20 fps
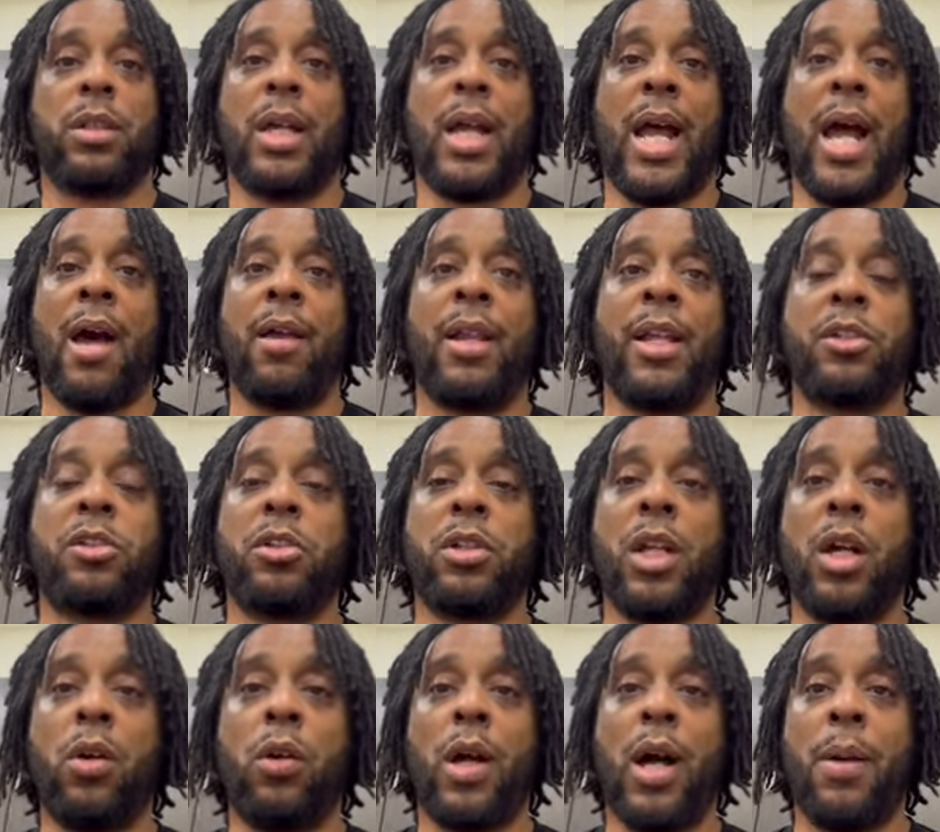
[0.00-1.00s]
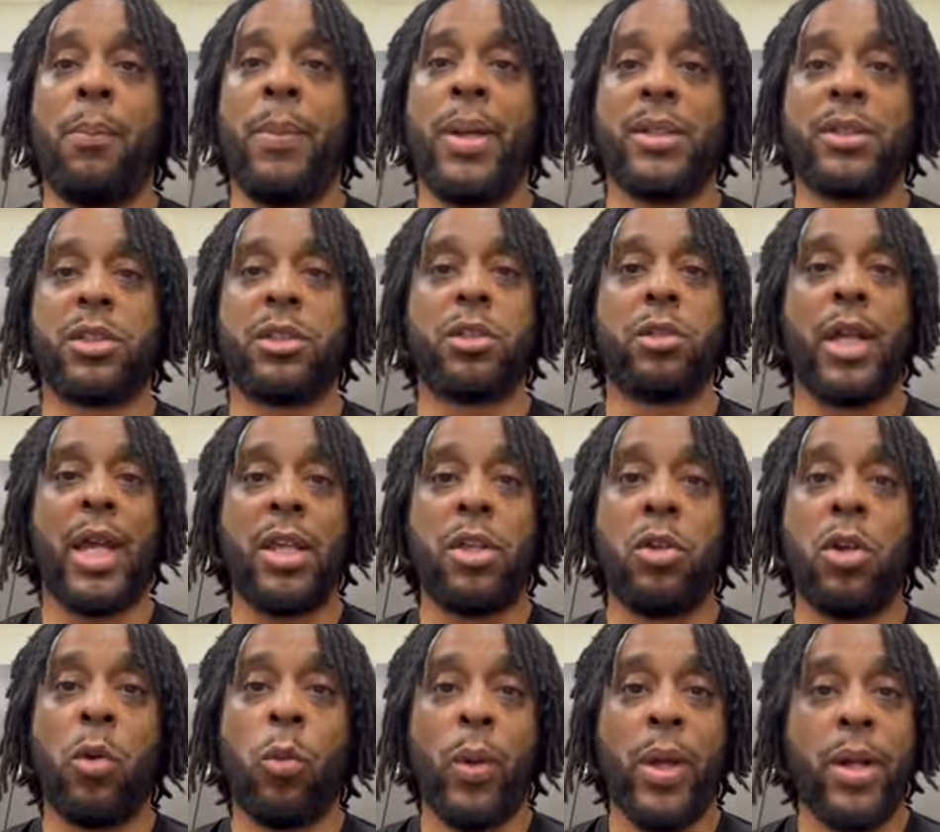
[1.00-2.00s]
I'll let you know, I'll message you, hey,
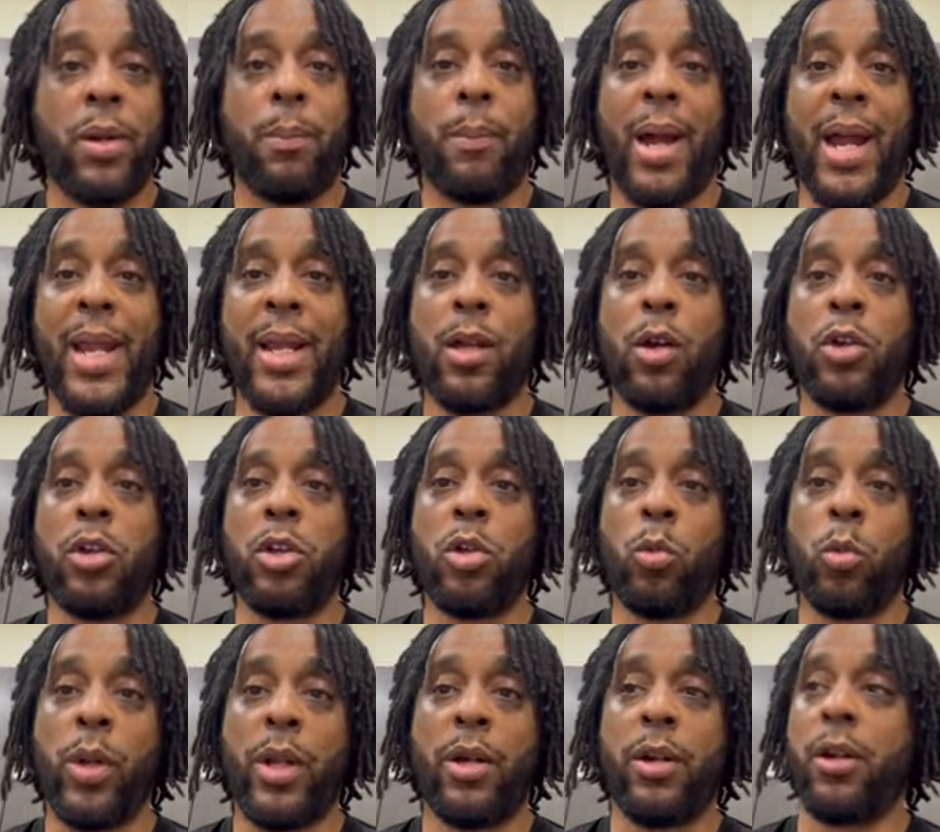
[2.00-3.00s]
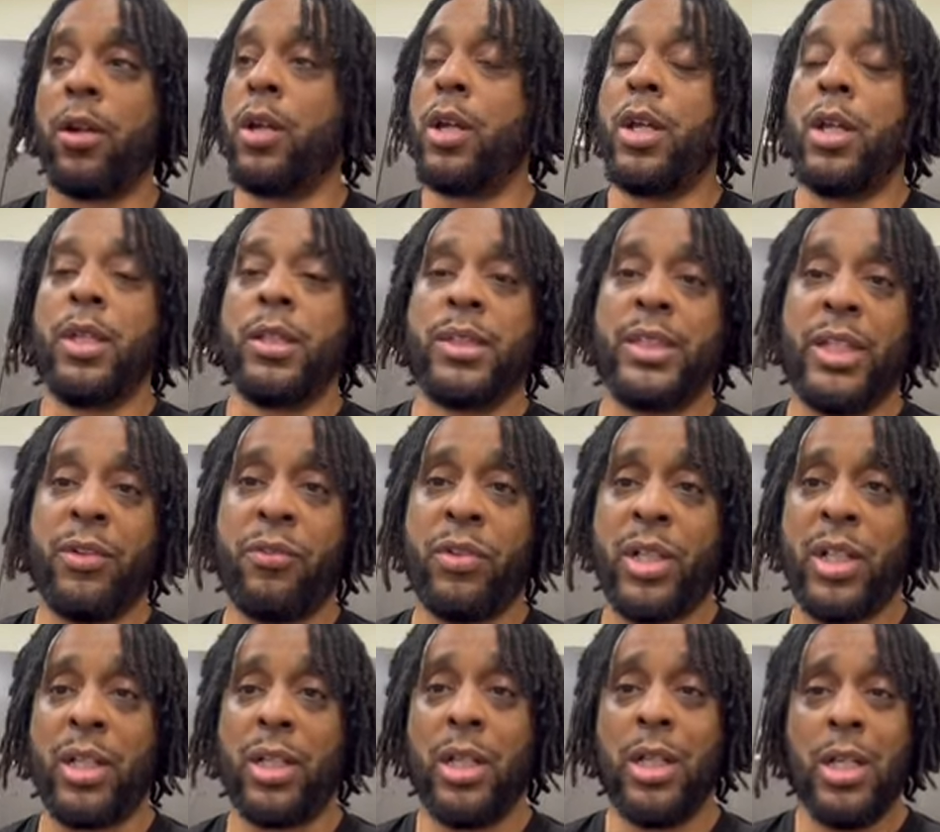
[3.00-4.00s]
you the winner, Michael, you the winner,
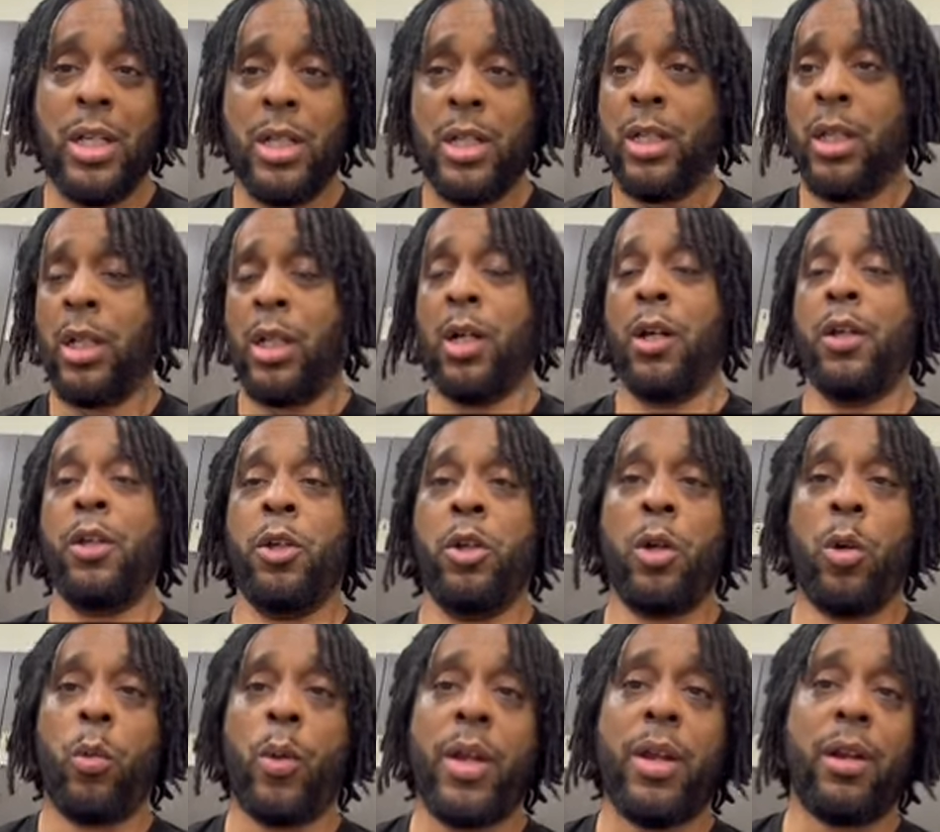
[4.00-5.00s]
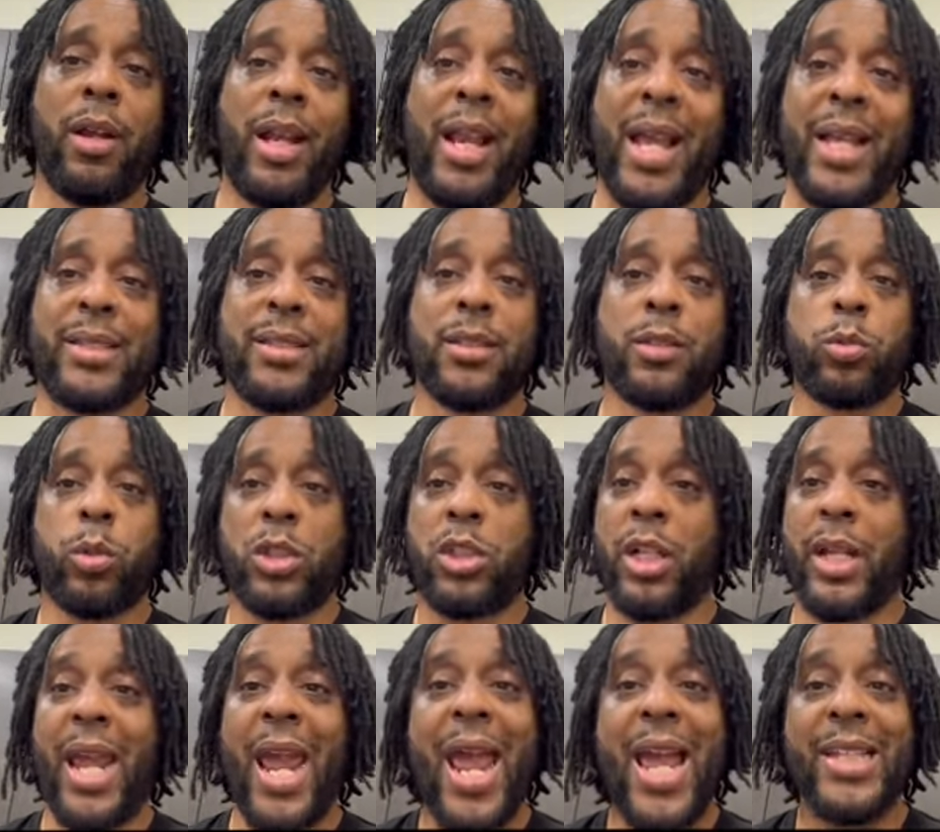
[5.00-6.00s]
Tiffany, you the winner, Alexis, what's
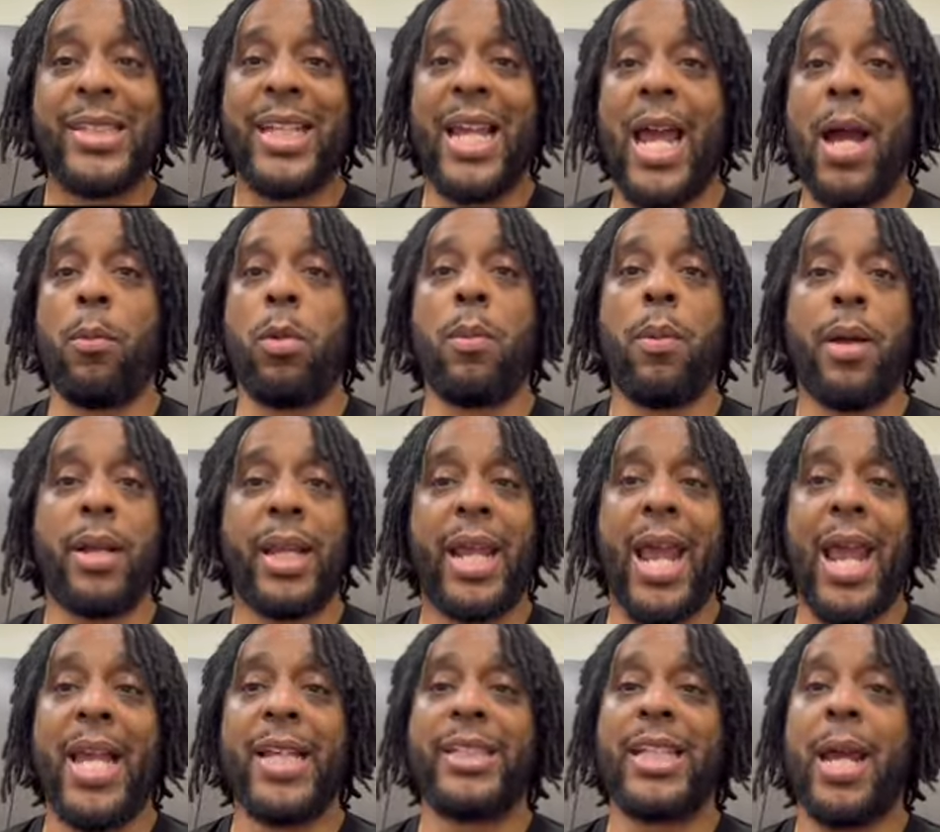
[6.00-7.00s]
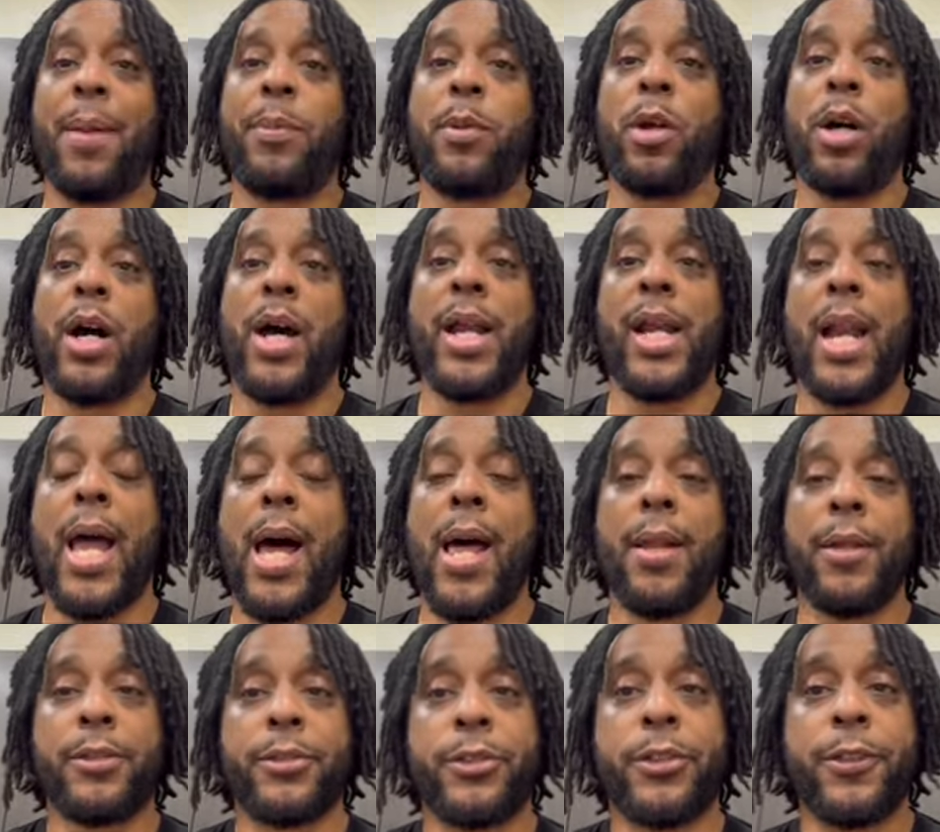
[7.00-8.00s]
your Cash App? We bought a Cash App, you
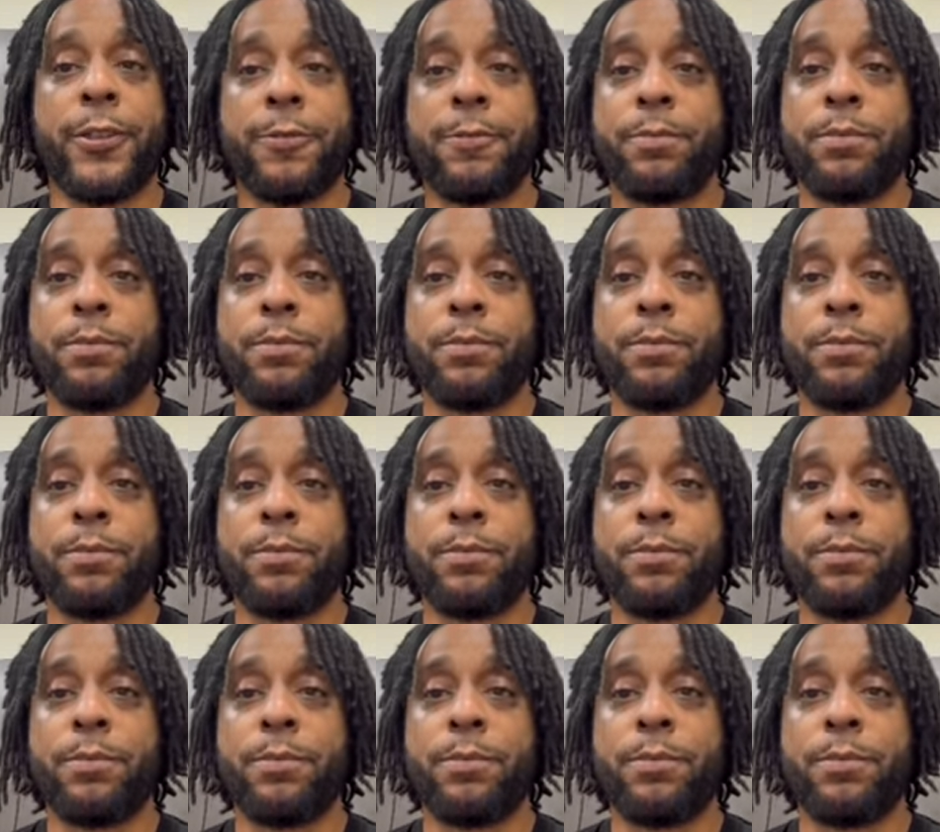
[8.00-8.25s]
$100.